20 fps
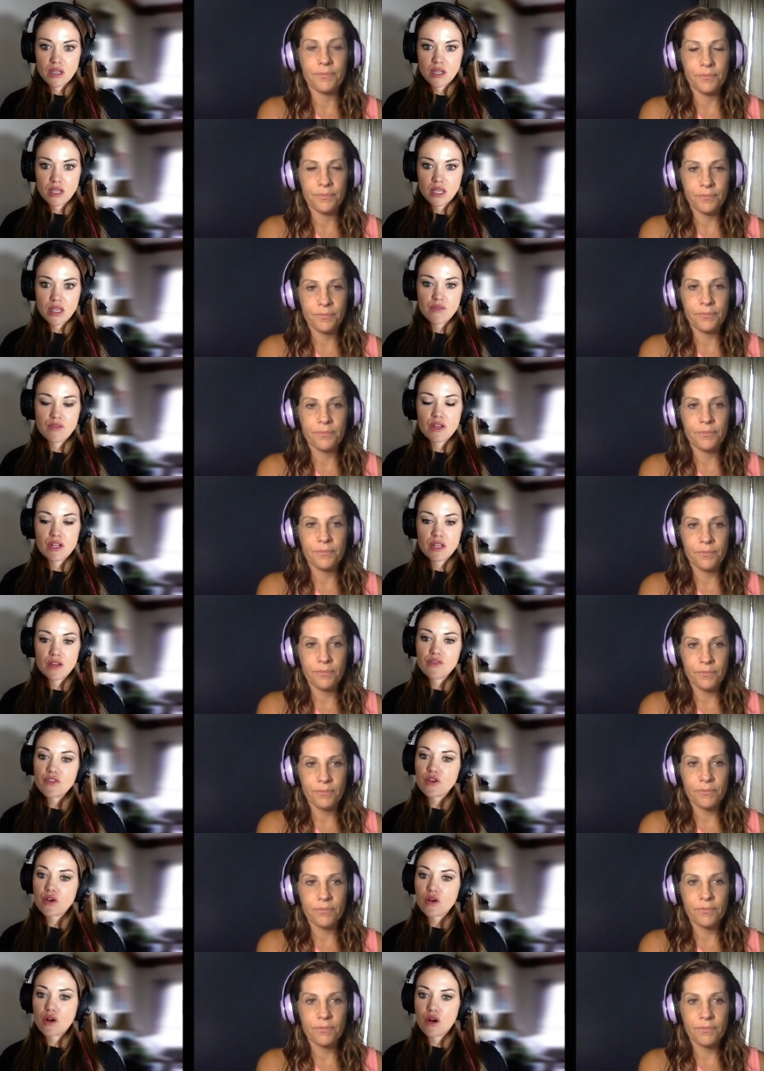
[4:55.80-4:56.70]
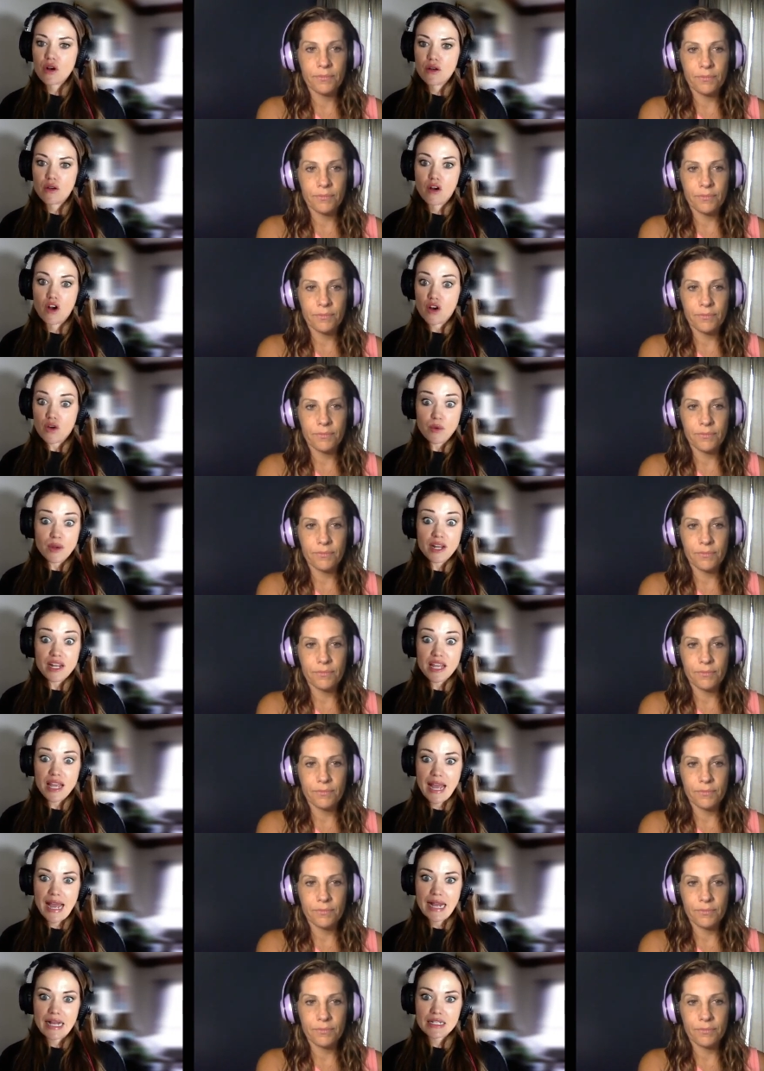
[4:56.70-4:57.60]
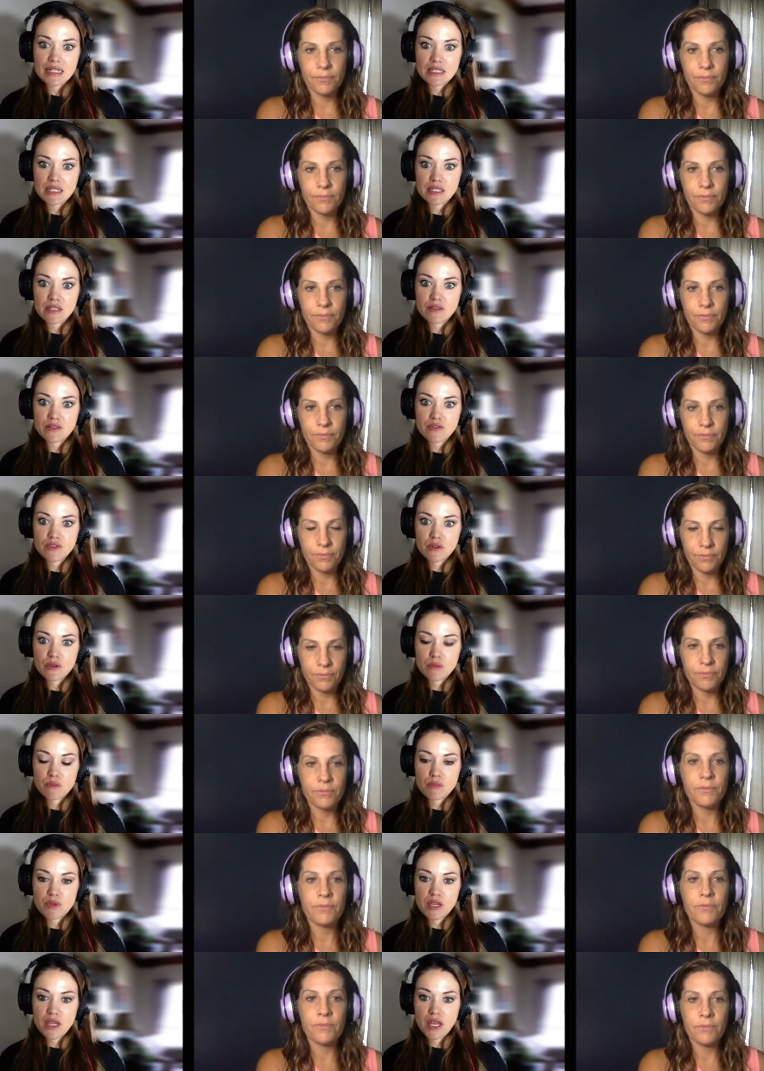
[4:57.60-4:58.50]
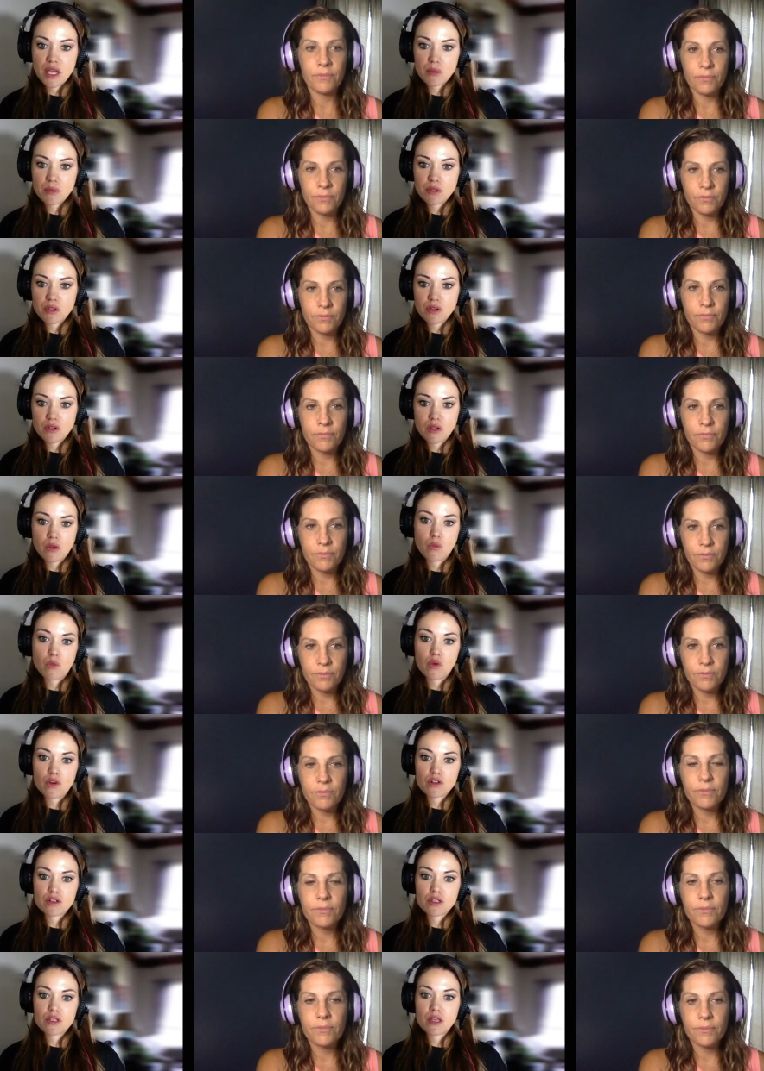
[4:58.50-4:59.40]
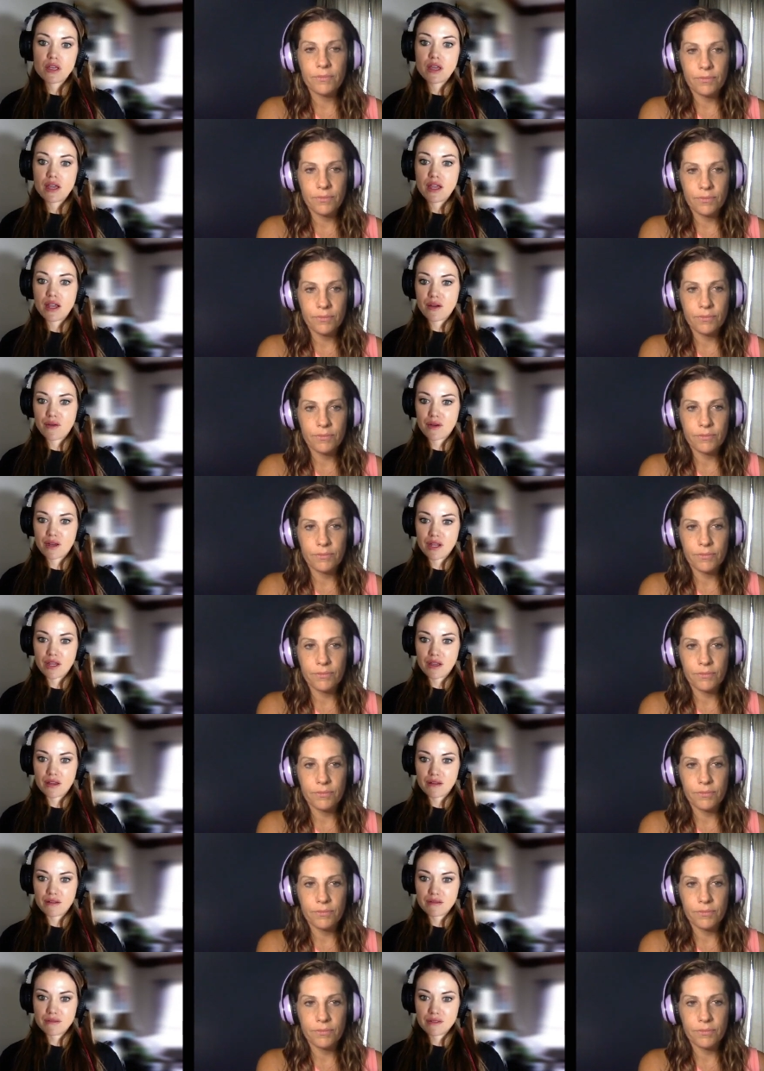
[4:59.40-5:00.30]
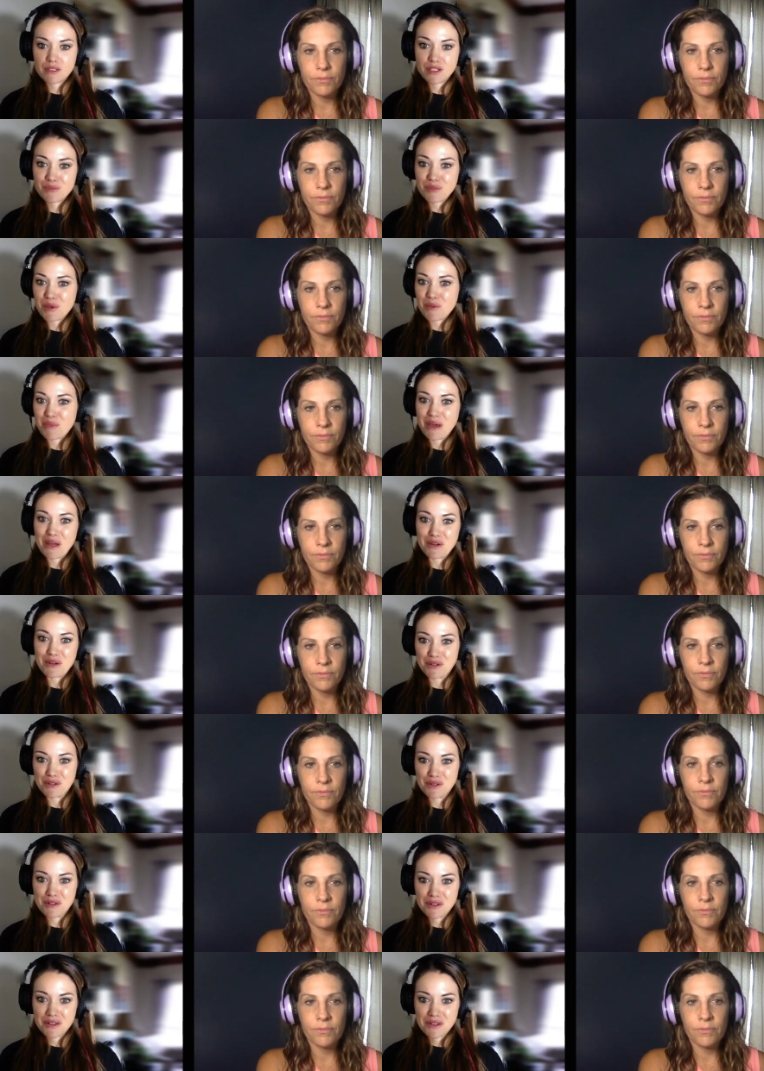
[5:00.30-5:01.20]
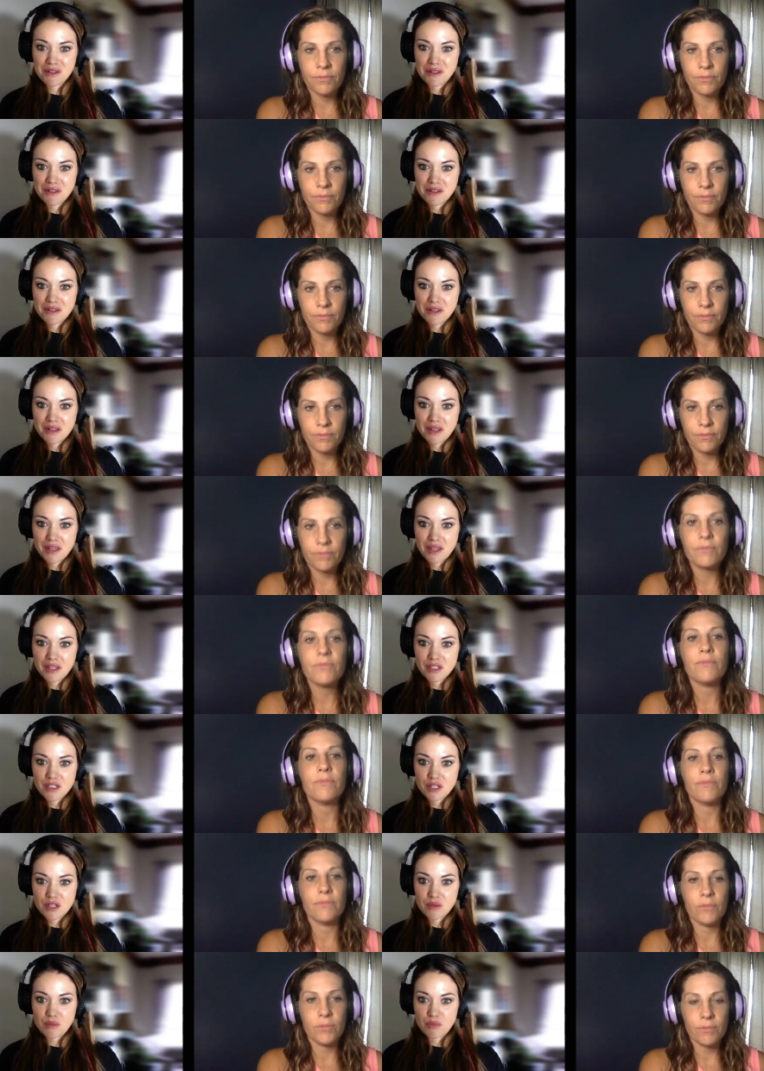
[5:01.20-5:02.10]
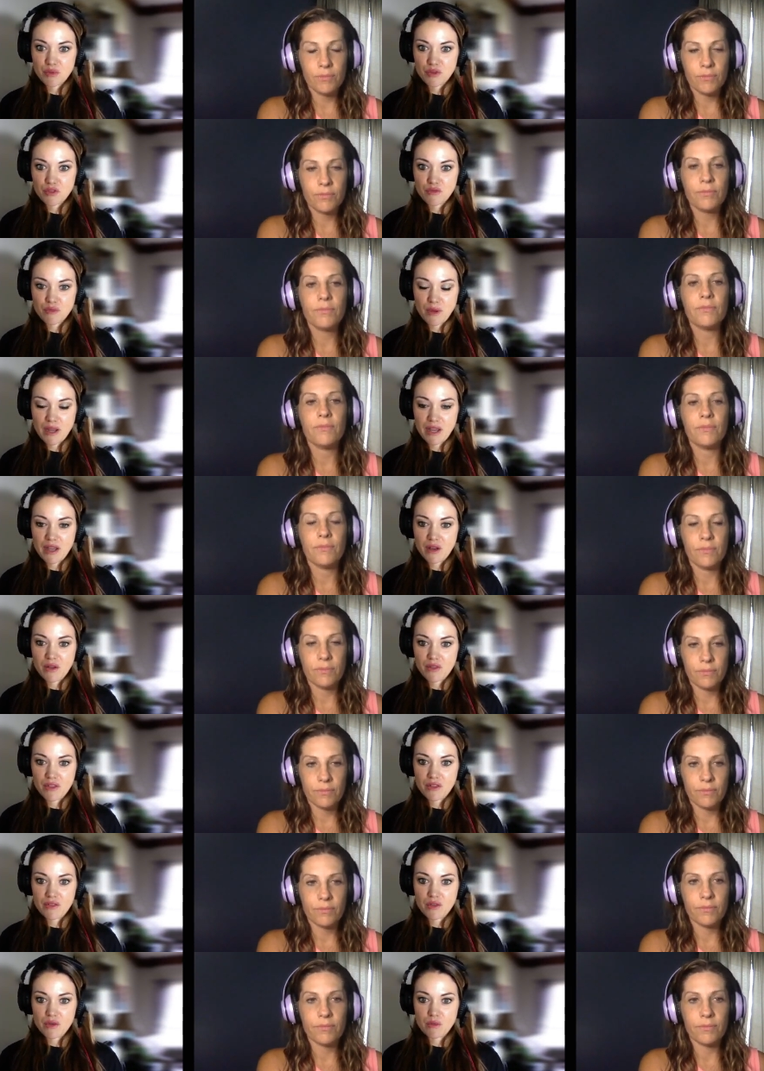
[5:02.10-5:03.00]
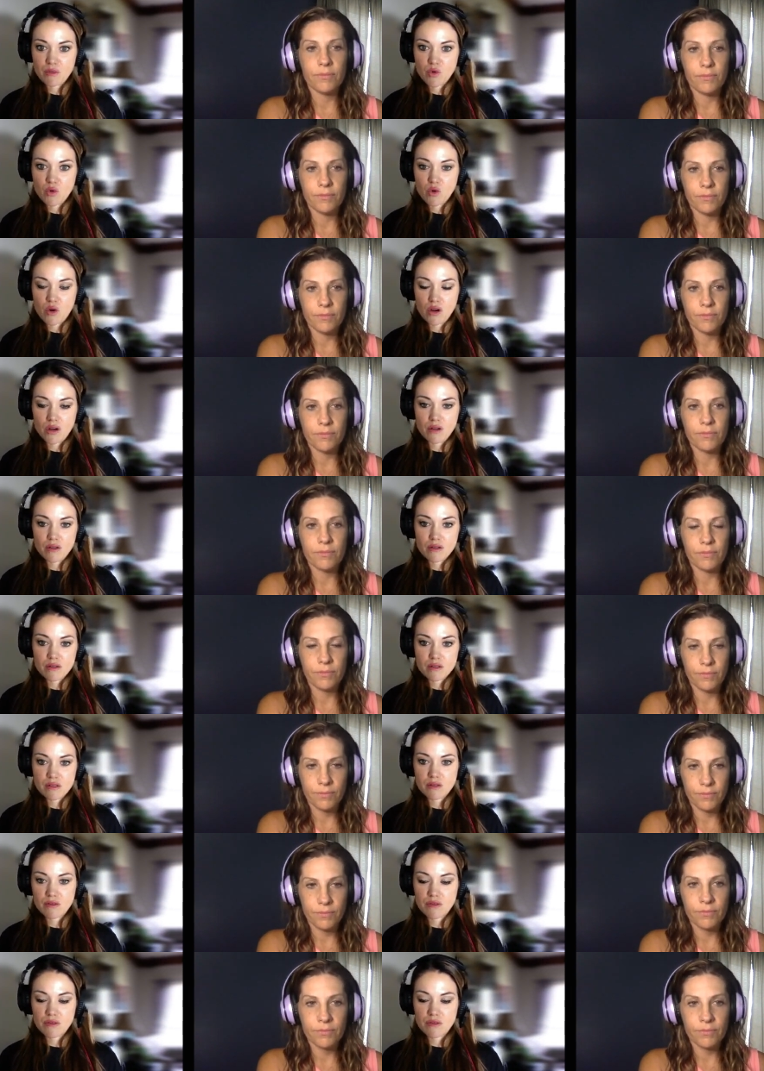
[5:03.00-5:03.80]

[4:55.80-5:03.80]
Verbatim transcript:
Speaker 1: even if you're already active, being able to look at where's the area to be better and to improve my health even more. So